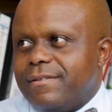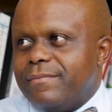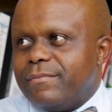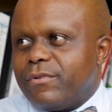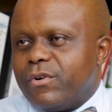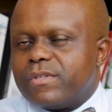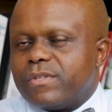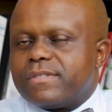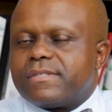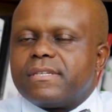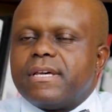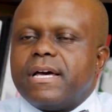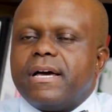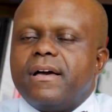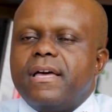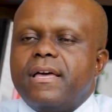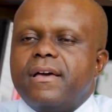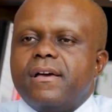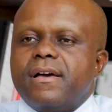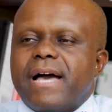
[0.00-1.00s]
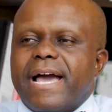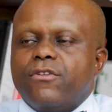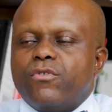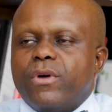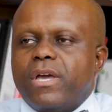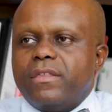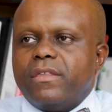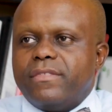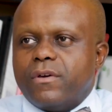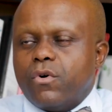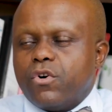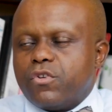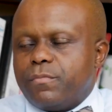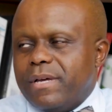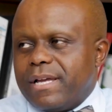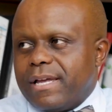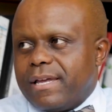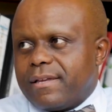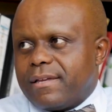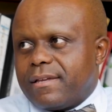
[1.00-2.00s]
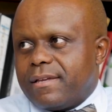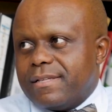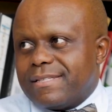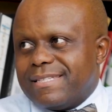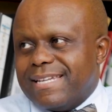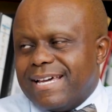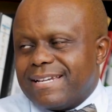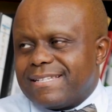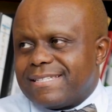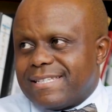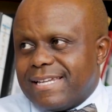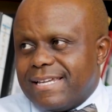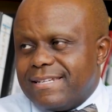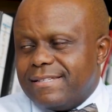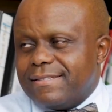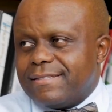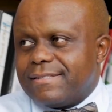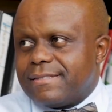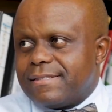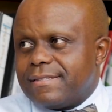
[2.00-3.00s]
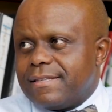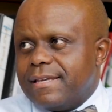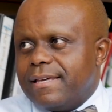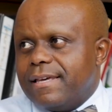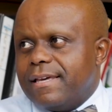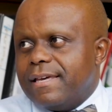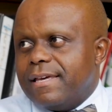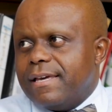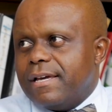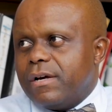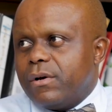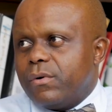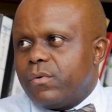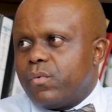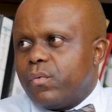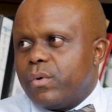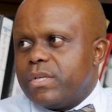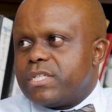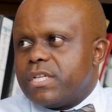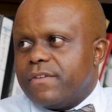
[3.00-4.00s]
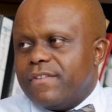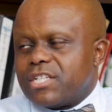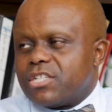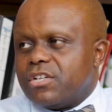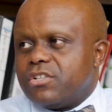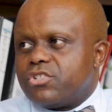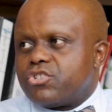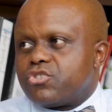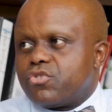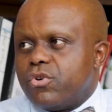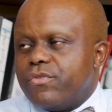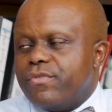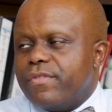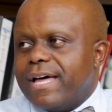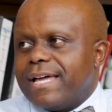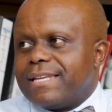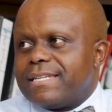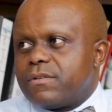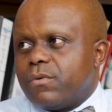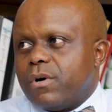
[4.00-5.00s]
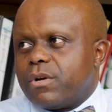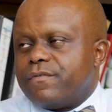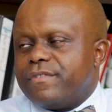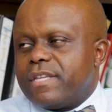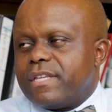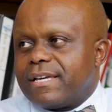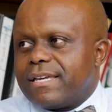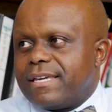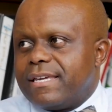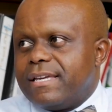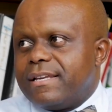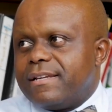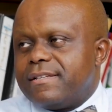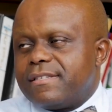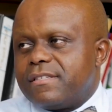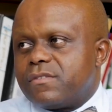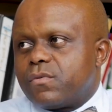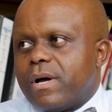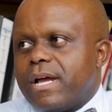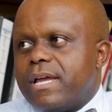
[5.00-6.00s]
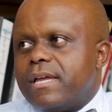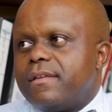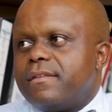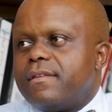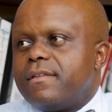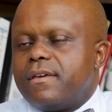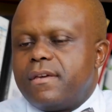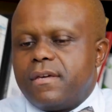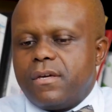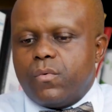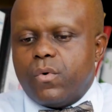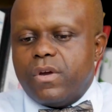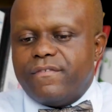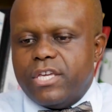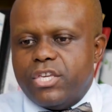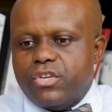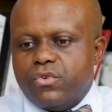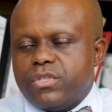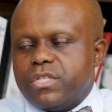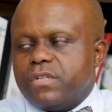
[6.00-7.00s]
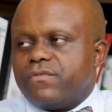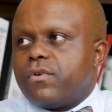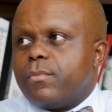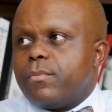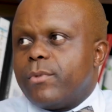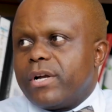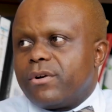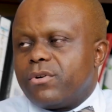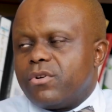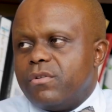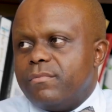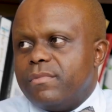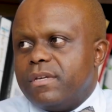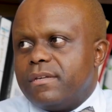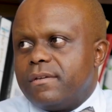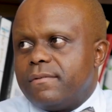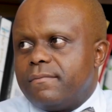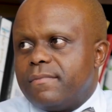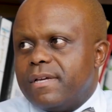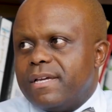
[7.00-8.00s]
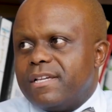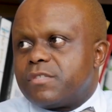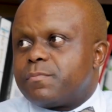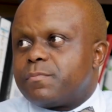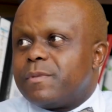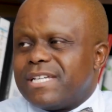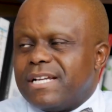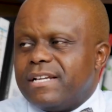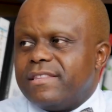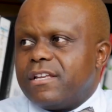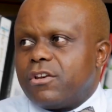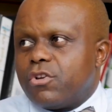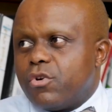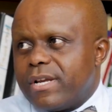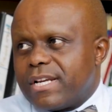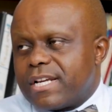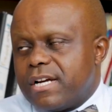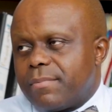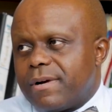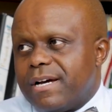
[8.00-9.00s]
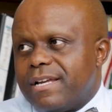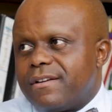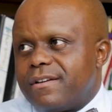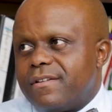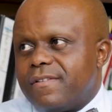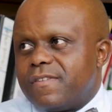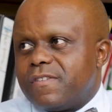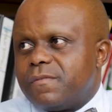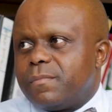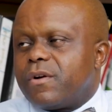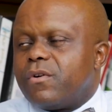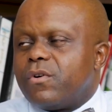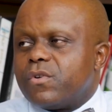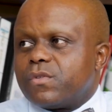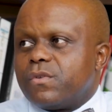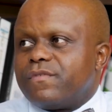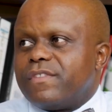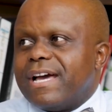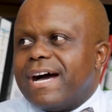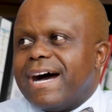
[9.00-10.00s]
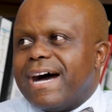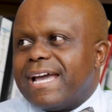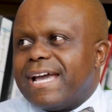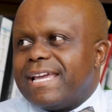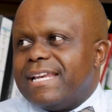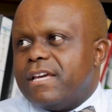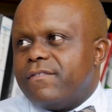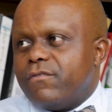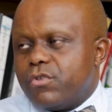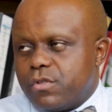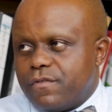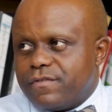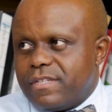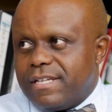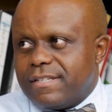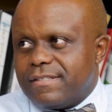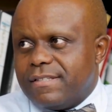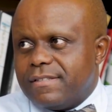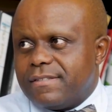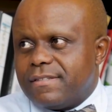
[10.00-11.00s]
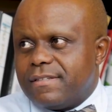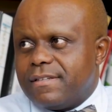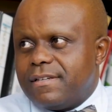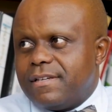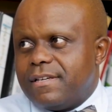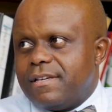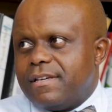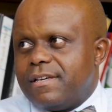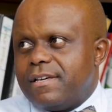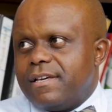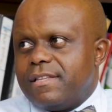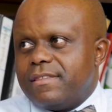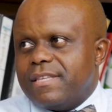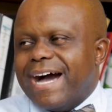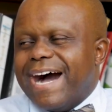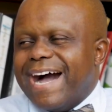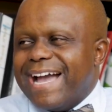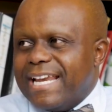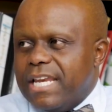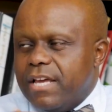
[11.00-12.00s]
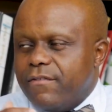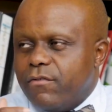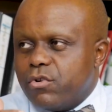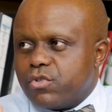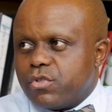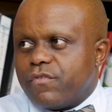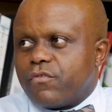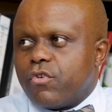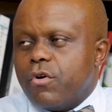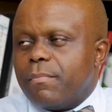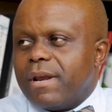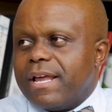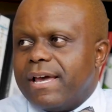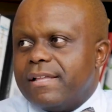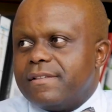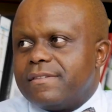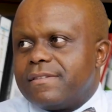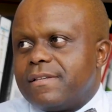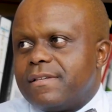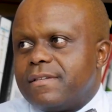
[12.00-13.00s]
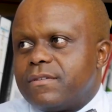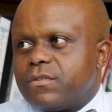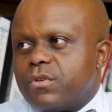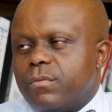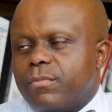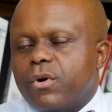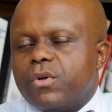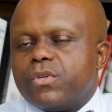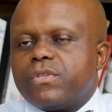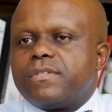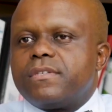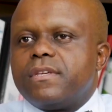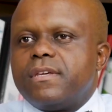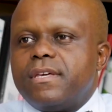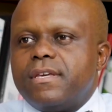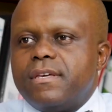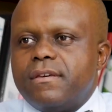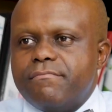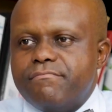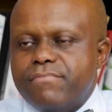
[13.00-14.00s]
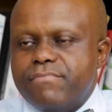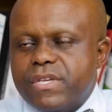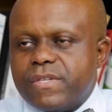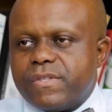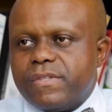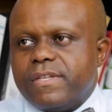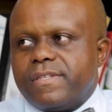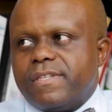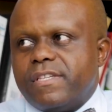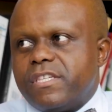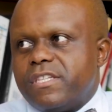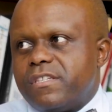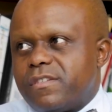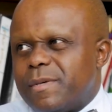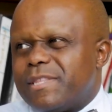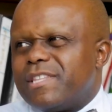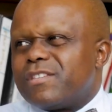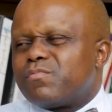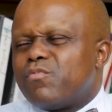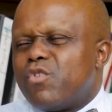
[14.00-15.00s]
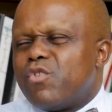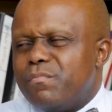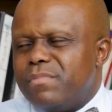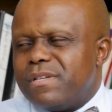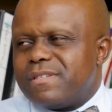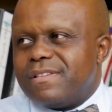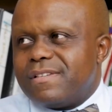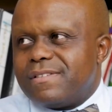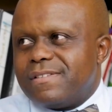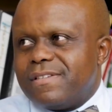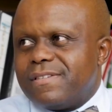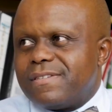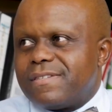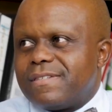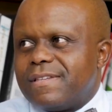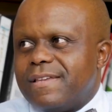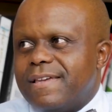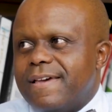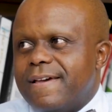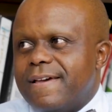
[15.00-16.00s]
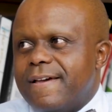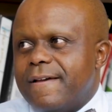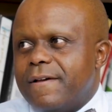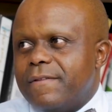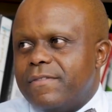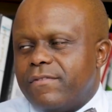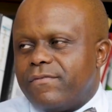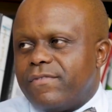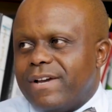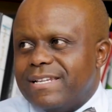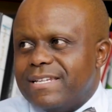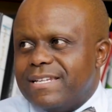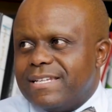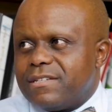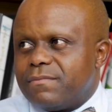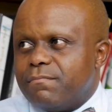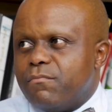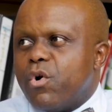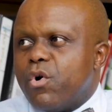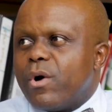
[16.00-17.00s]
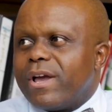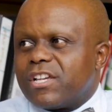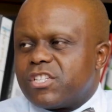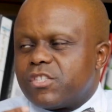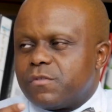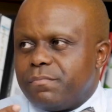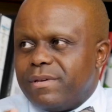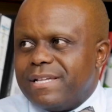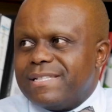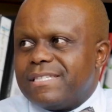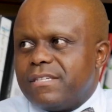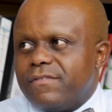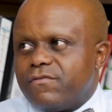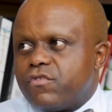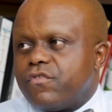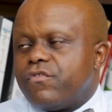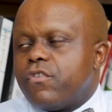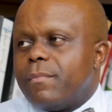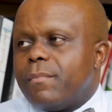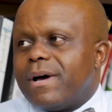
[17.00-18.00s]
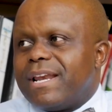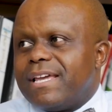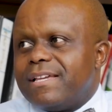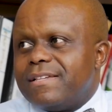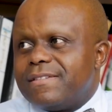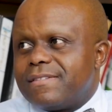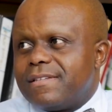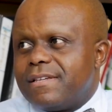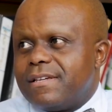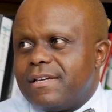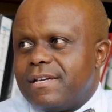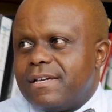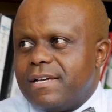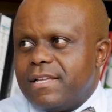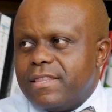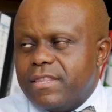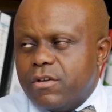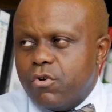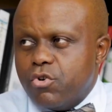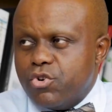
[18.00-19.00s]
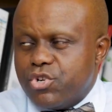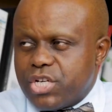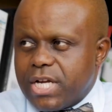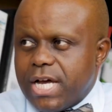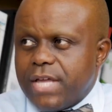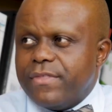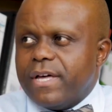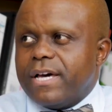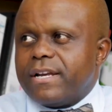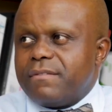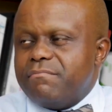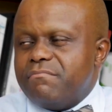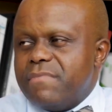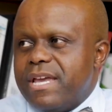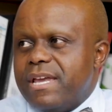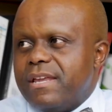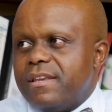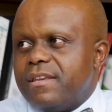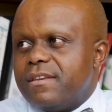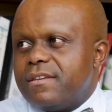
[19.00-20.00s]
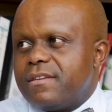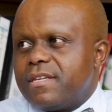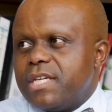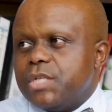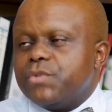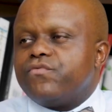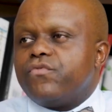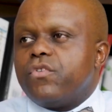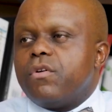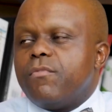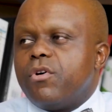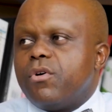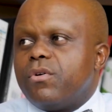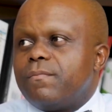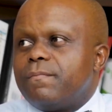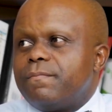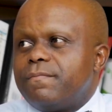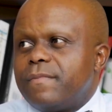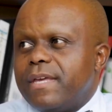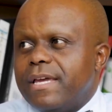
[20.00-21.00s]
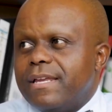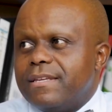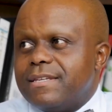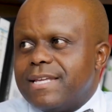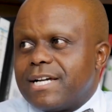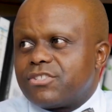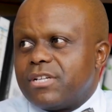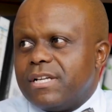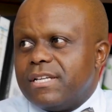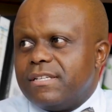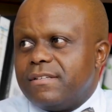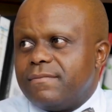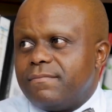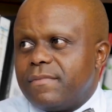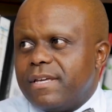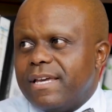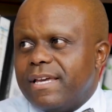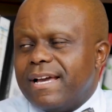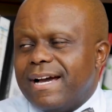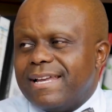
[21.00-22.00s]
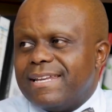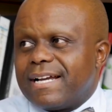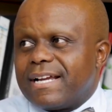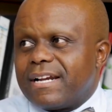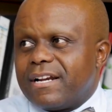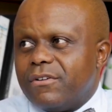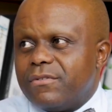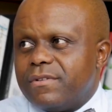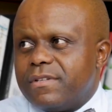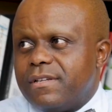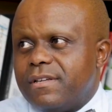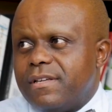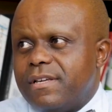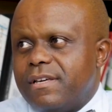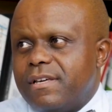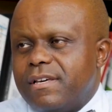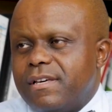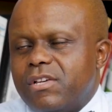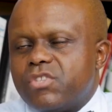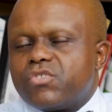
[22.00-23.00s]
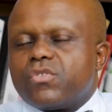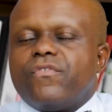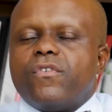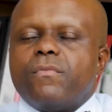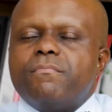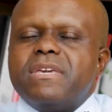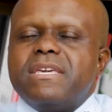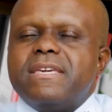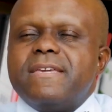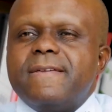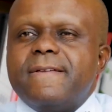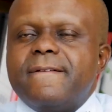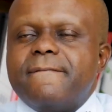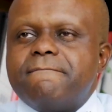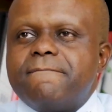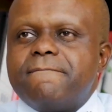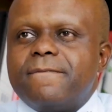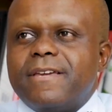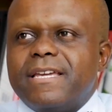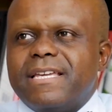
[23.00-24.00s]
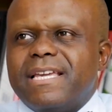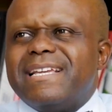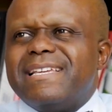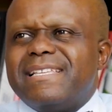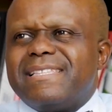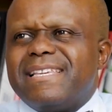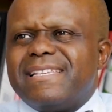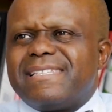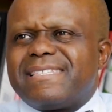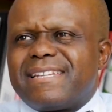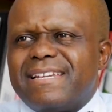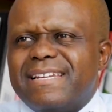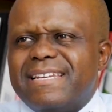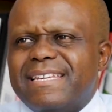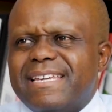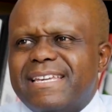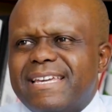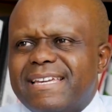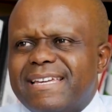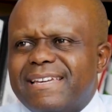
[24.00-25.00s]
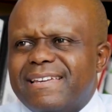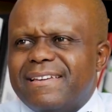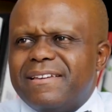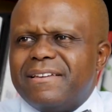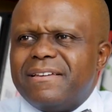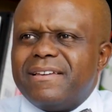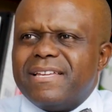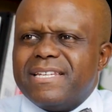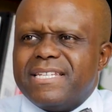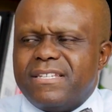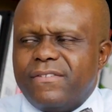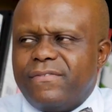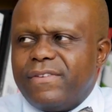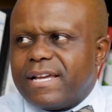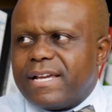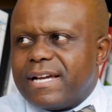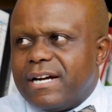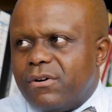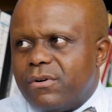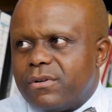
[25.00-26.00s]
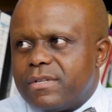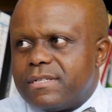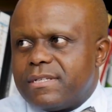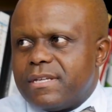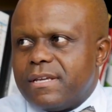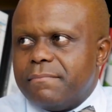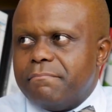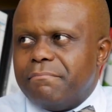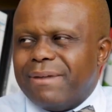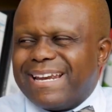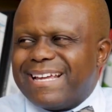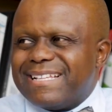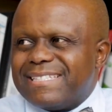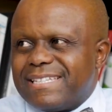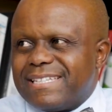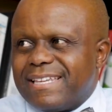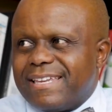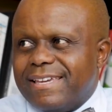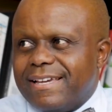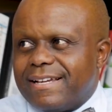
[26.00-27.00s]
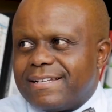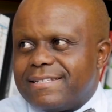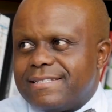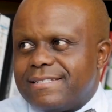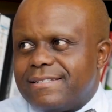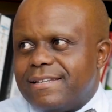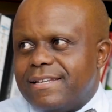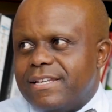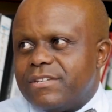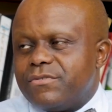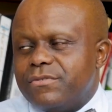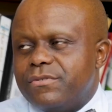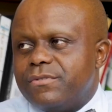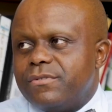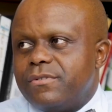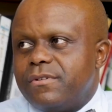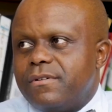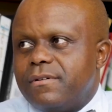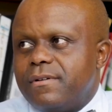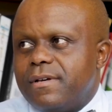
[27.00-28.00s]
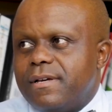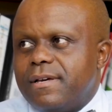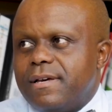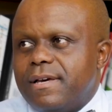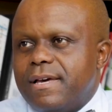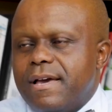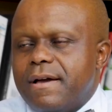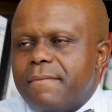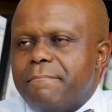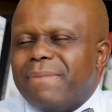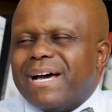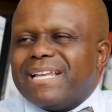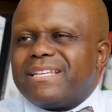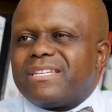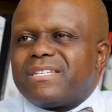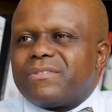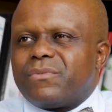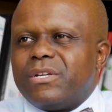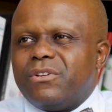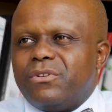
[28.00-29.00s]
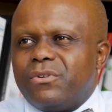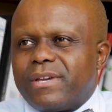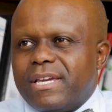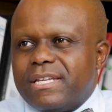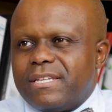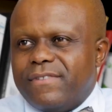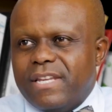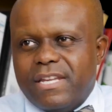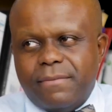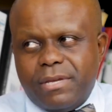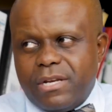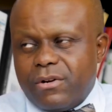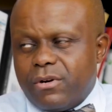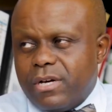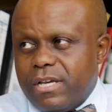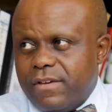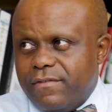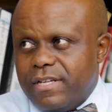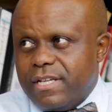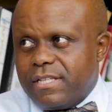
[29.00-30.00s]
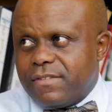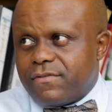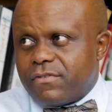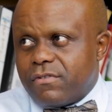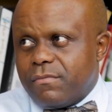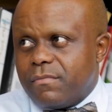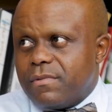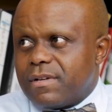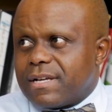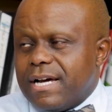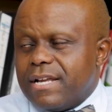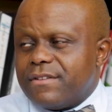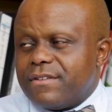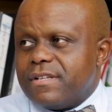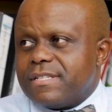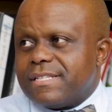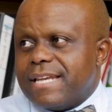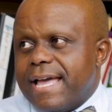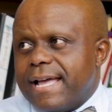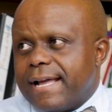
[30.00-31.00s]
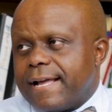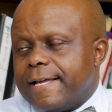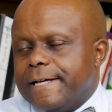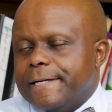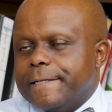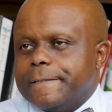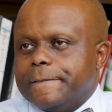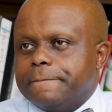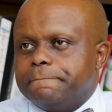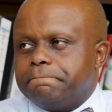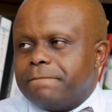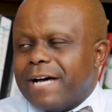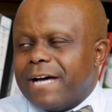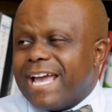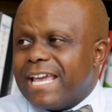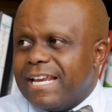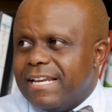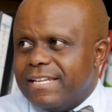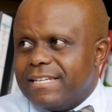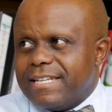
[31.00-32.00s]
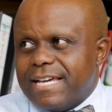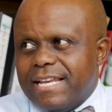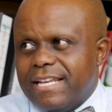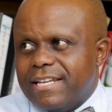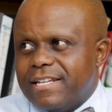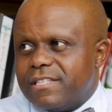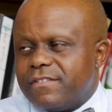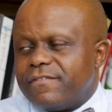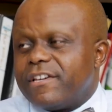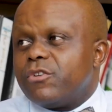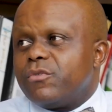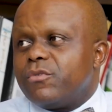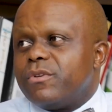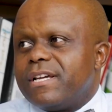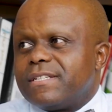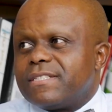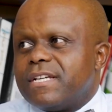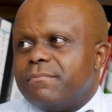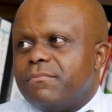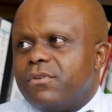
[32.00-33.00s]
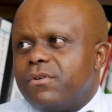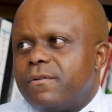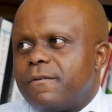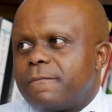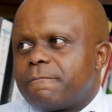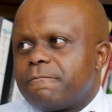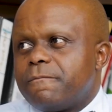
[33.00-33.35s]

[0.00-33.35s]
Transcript: Because I know the World Bank has done studies which have actually shown that one of the key reasons why we have a huge informal economy, especially in the low-income countries, is because of the high levels of taxes, the high levels of compliance. So because businesses, so the small businesses, they find it more expensive to formalize. They would rather remain informal and actually underground. So for me, it's really a difficult balancing act to do. But when you look at even empirical evidence from countries like Ireland is a very good example.